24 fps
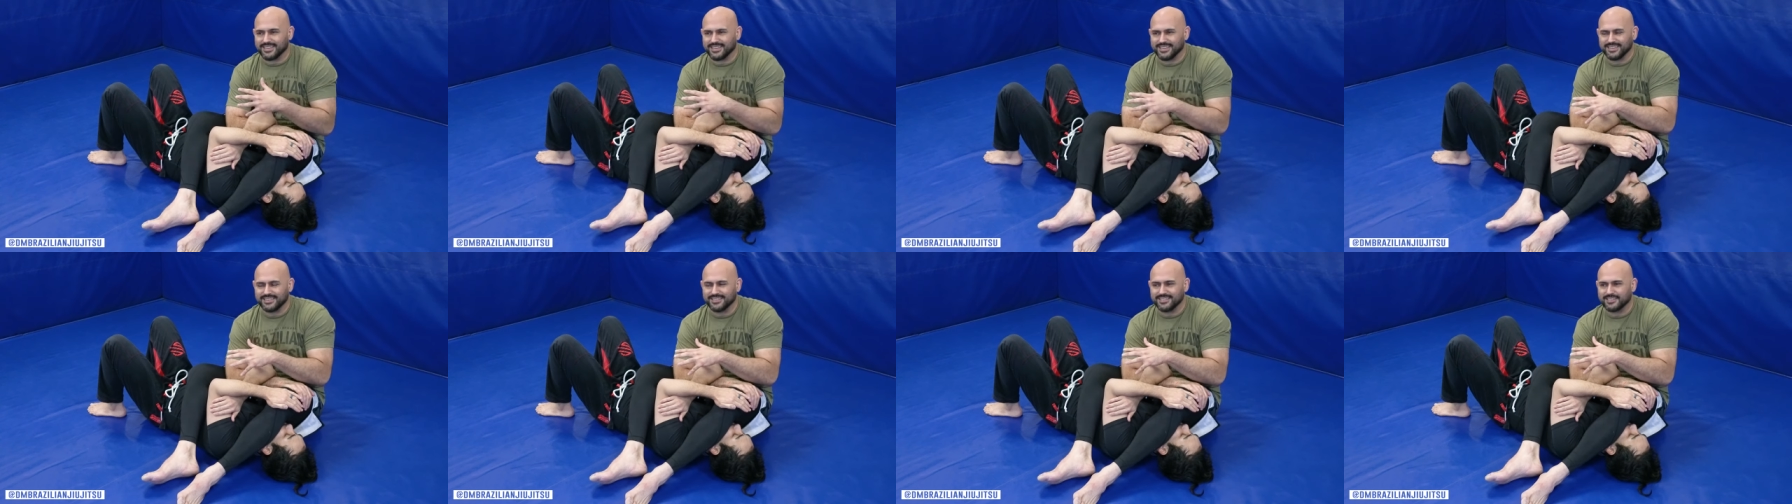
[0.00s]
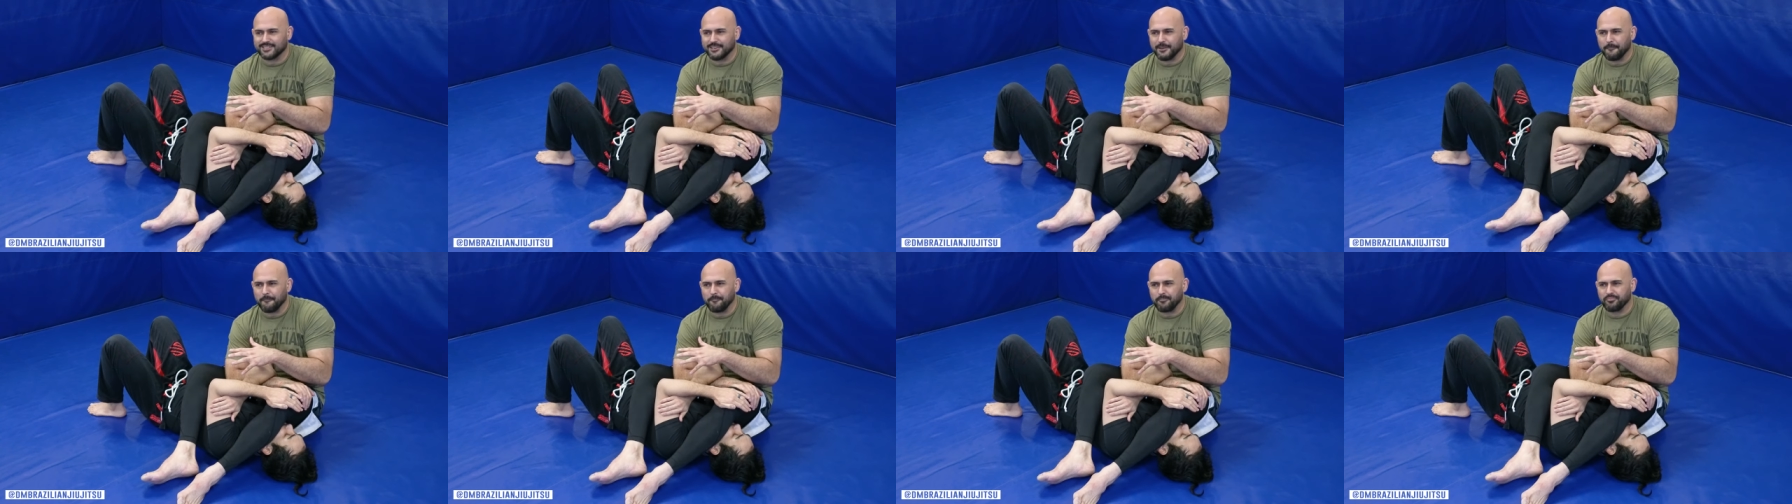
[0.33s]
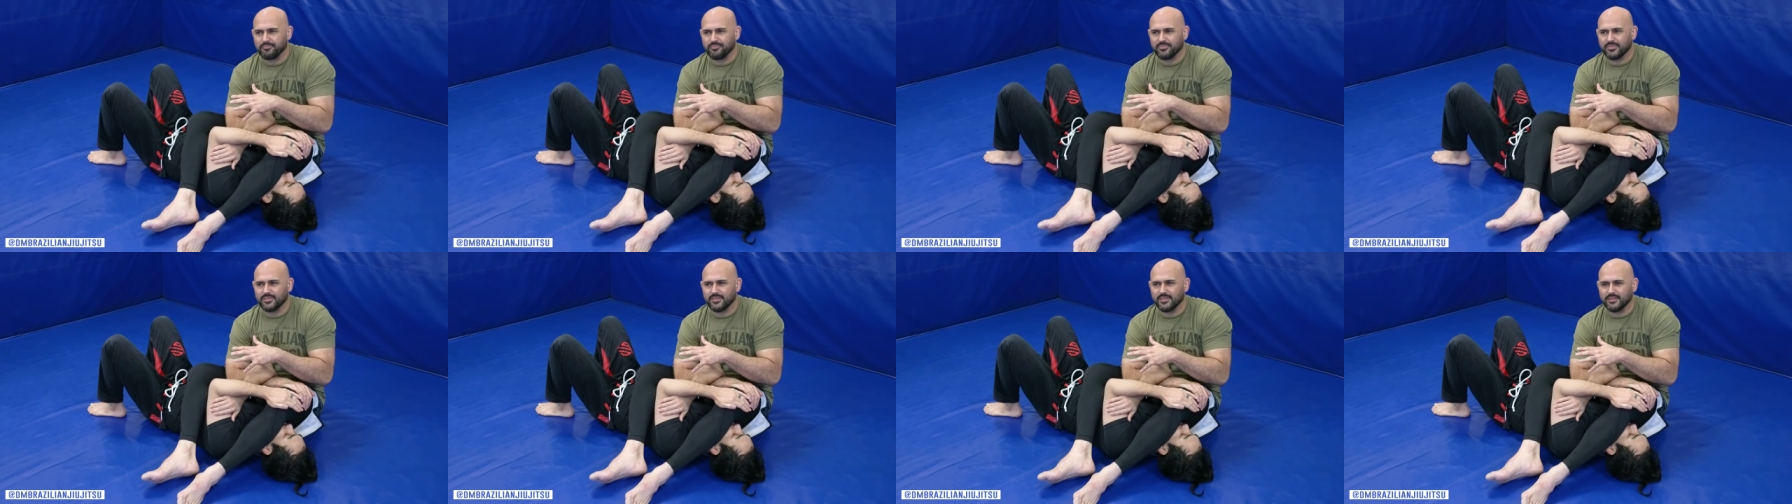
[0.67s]
is
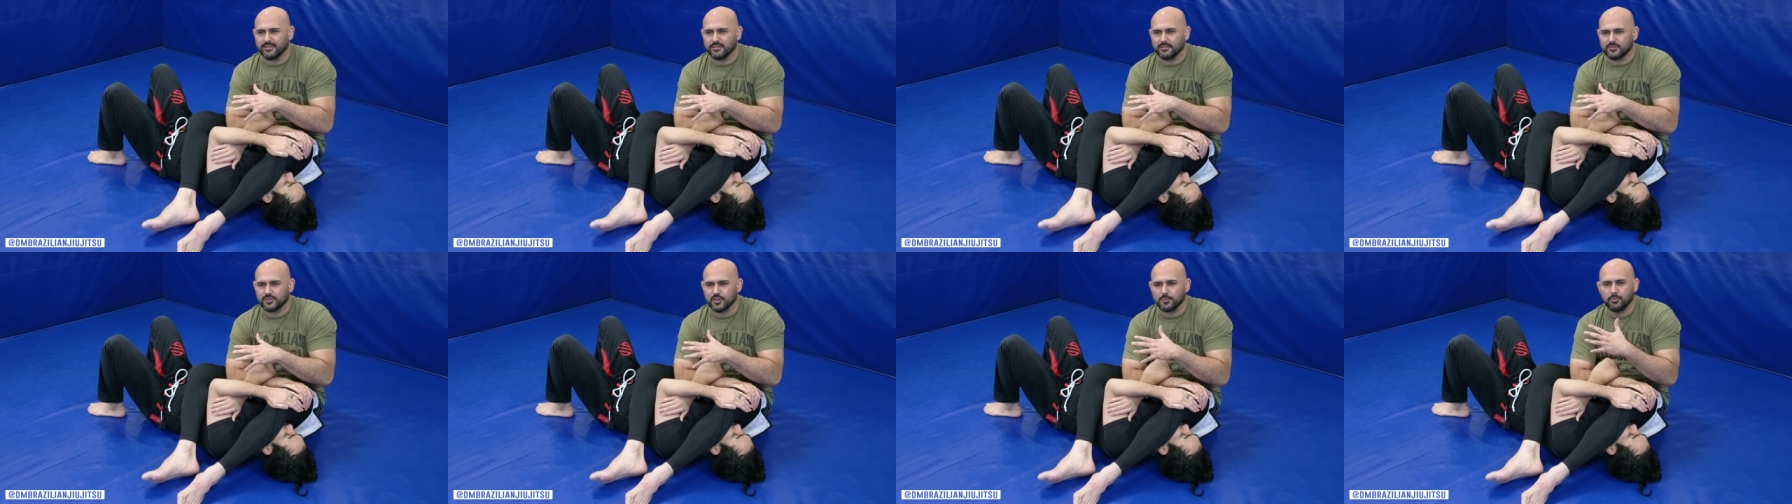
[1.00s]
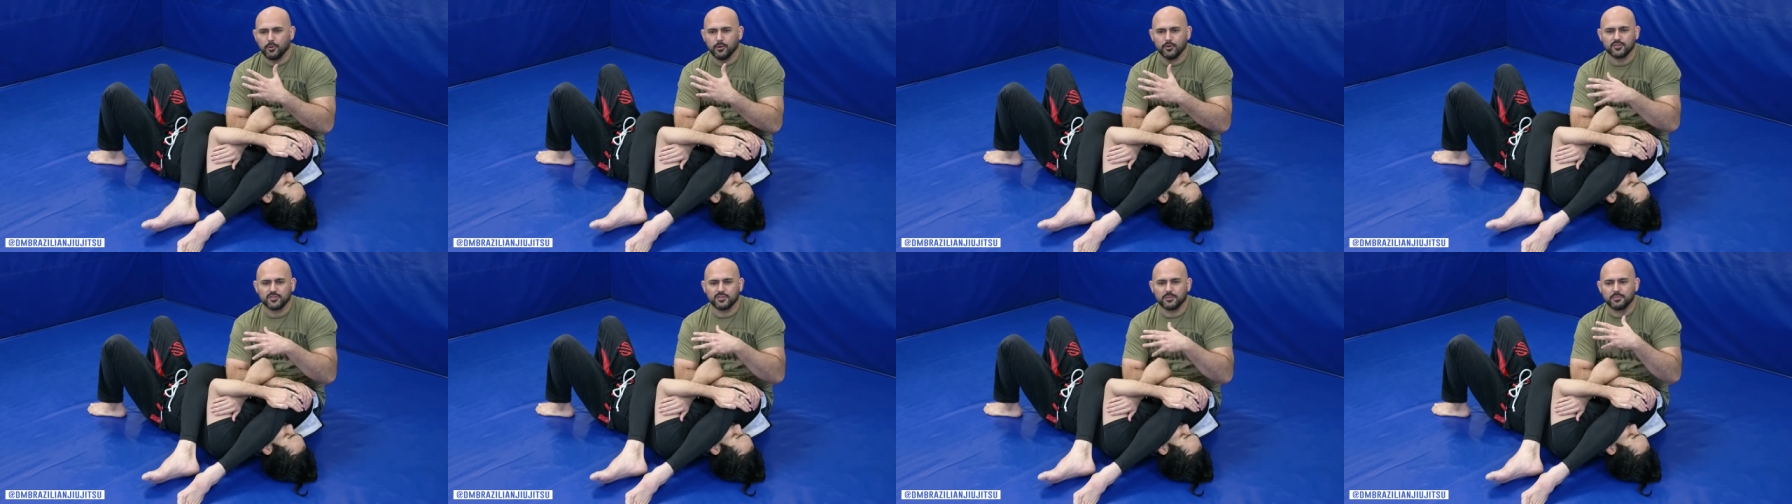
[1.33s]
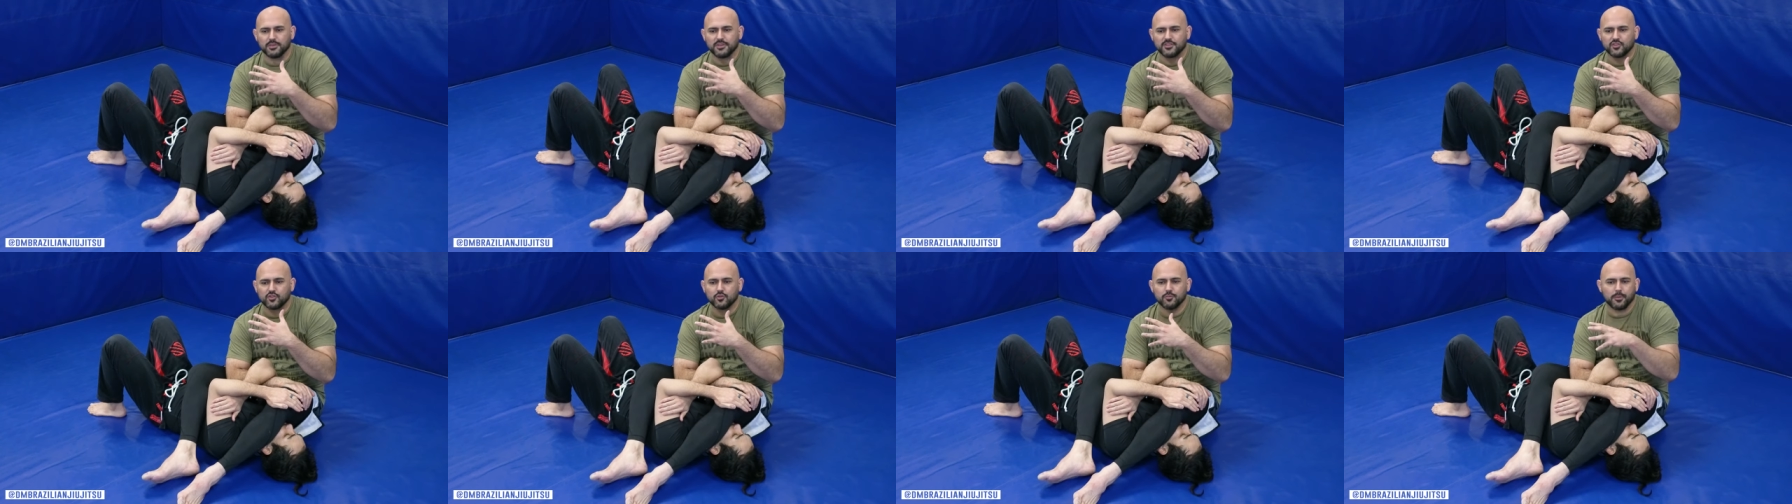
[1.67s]
supposed to
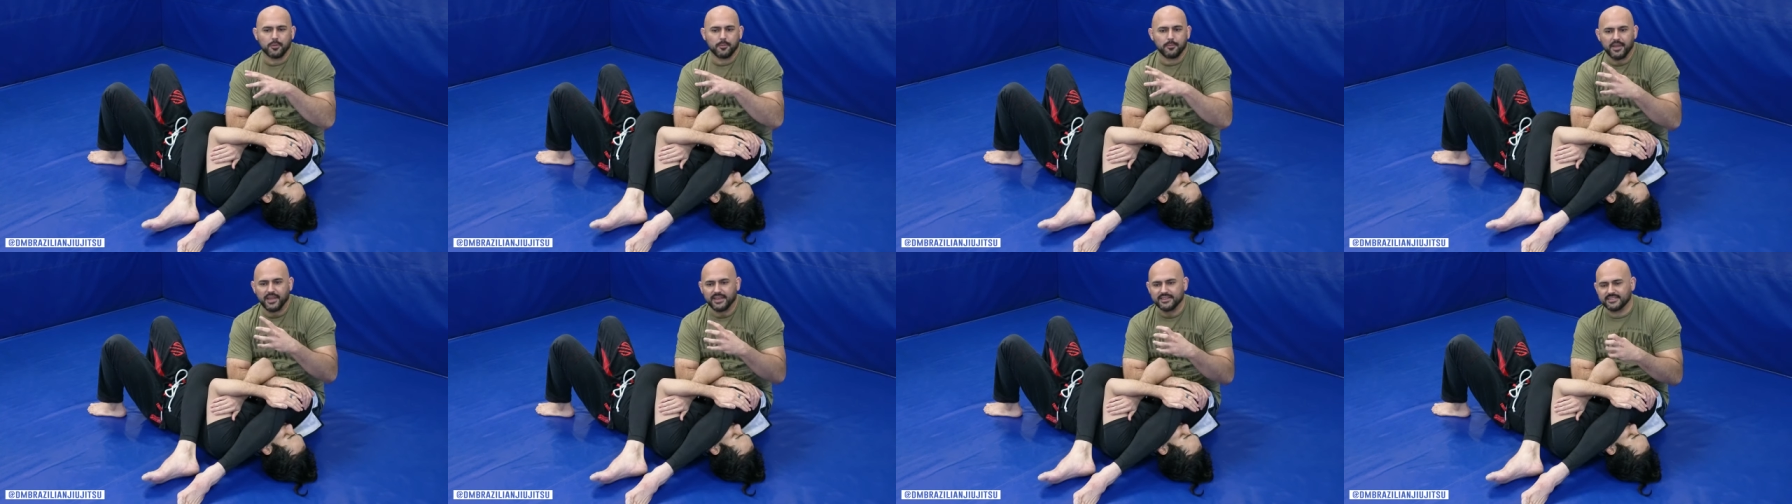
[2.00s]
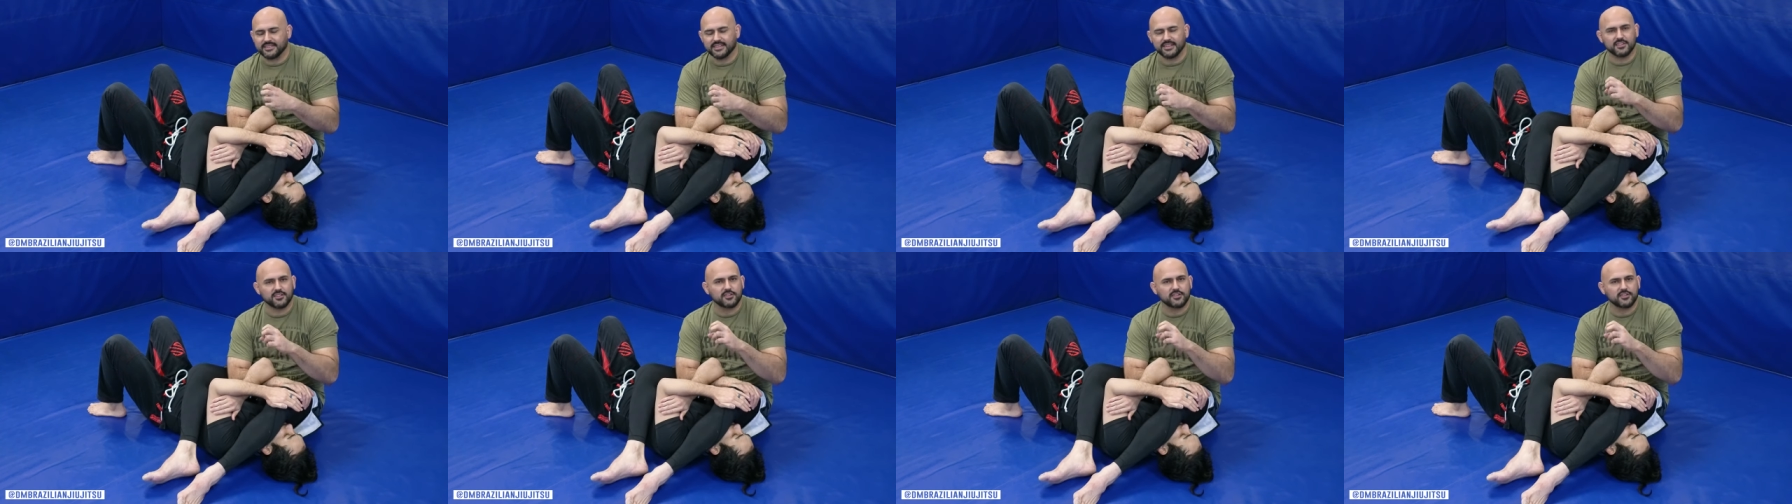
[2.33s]
be super basic.